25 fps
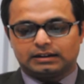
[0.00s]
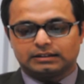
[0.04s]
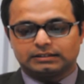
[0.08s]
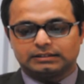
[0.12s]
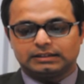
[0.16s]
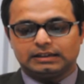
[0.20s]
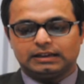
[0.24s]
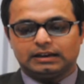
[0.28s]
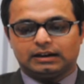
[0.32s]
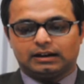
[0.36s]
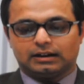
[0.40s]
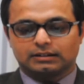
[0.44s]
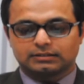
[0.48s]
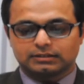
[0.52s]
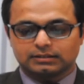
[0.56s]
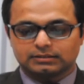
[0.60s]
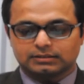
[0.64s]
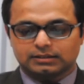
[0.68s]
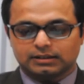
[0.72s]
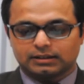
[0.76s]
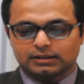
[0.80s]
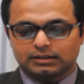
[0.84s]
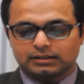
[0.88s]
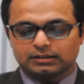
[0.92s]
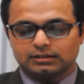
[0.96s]
The other
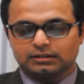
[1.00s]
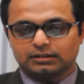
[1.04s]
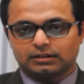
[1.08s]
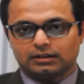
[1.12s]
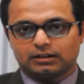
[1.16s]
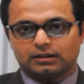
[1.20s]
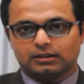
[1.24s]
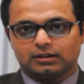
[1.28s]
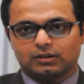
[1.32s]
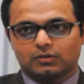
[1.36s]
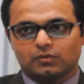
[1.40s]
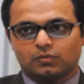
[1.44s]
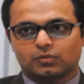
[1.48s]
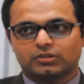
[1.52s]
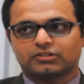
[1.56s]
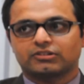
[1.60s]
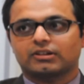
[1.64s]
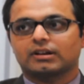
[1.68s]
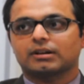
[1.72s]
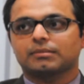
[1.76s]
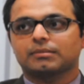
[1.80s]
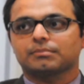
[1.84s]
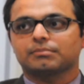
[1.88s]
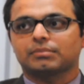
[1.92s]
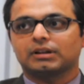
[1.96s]
thing which I